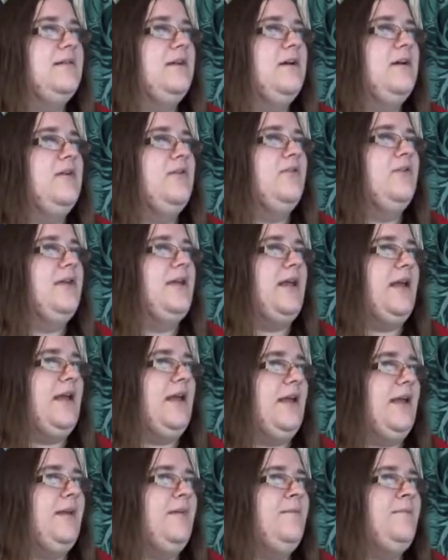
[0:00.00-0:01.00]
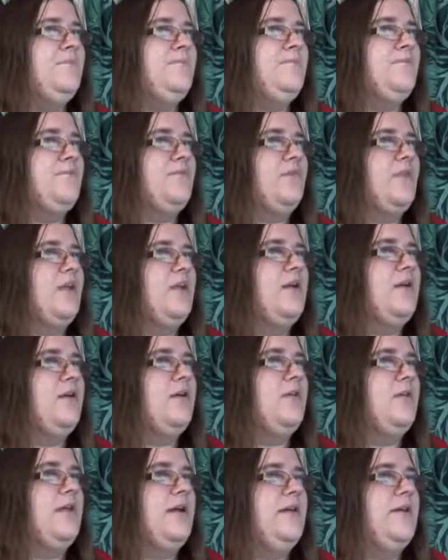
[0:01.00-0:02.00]
Okay, and
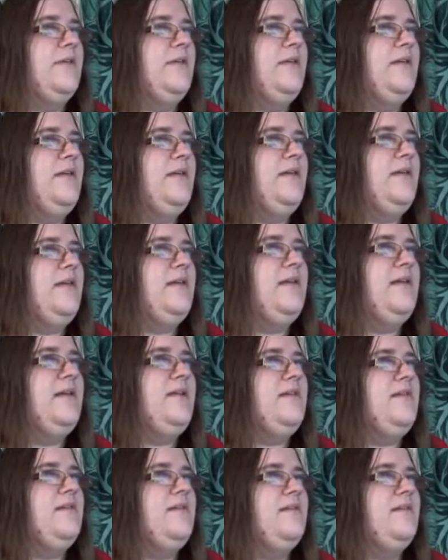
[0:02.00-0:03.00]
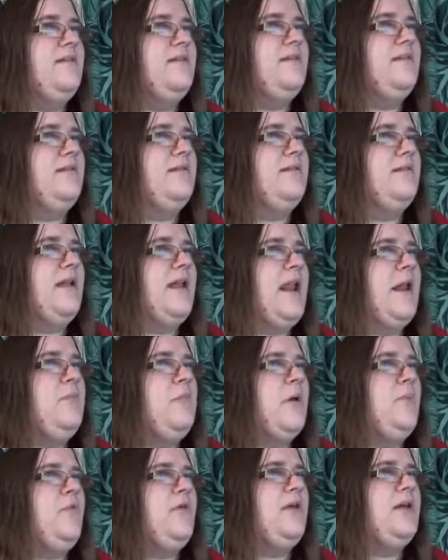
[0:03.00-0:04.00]
go like this. And I
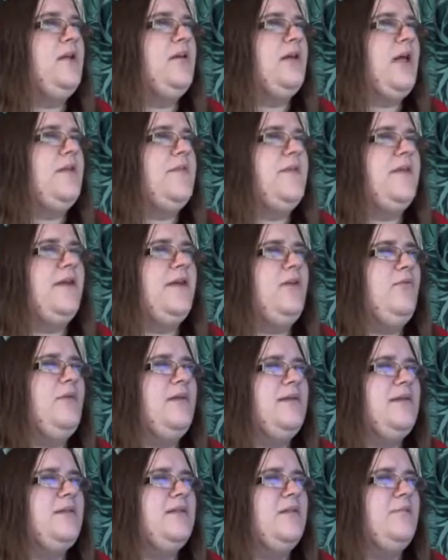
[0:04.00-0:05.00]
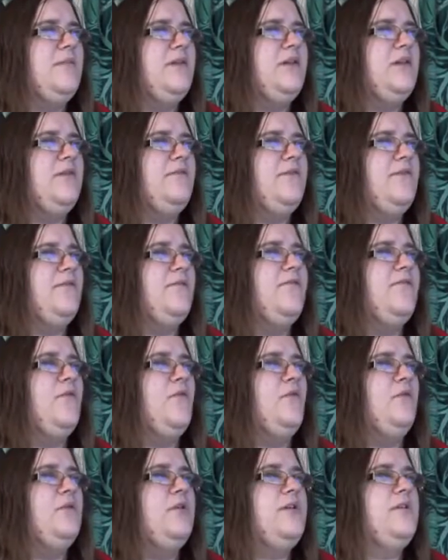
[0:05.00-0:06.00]
remember, I think it was in the middle of a
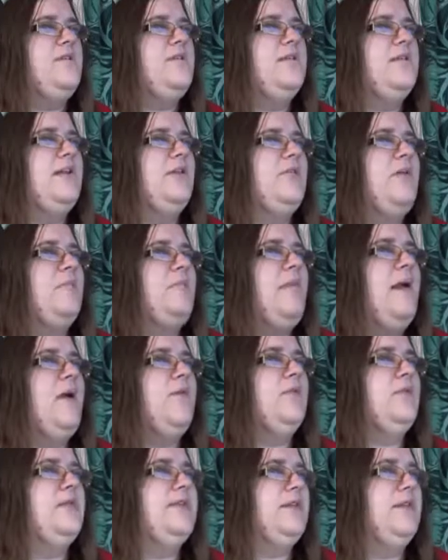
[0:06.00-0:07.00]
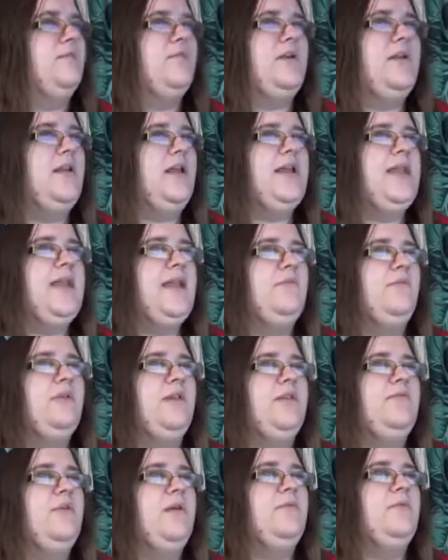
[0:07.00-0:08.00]
forest near a mountain, but I can't
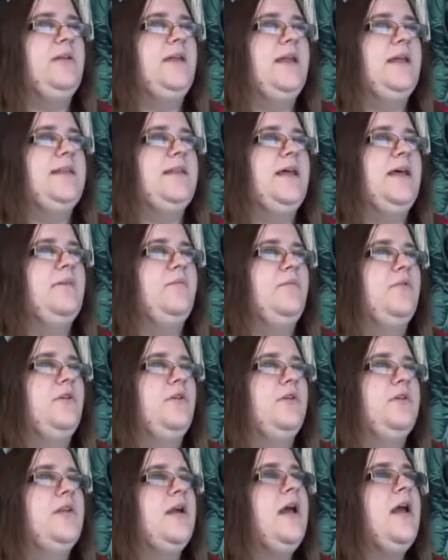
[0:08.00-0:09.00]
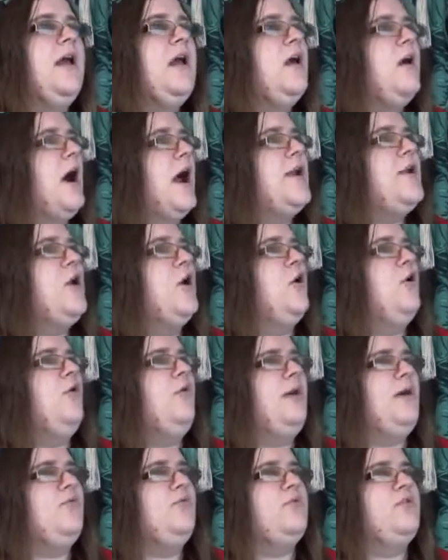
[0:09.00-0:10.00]
really replicate that part. I
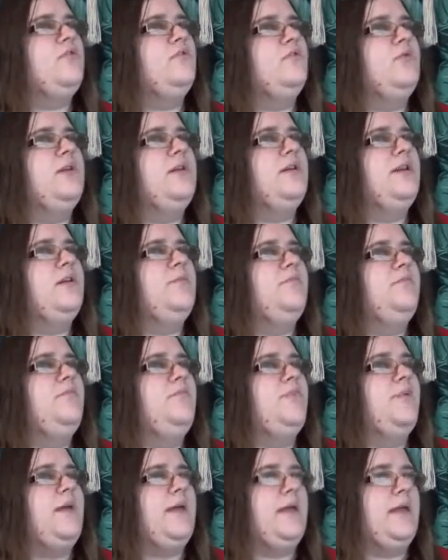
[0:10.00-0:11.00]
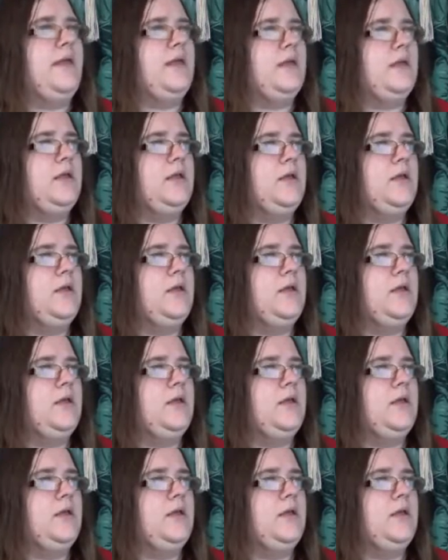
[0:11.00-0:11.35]
know it was really big.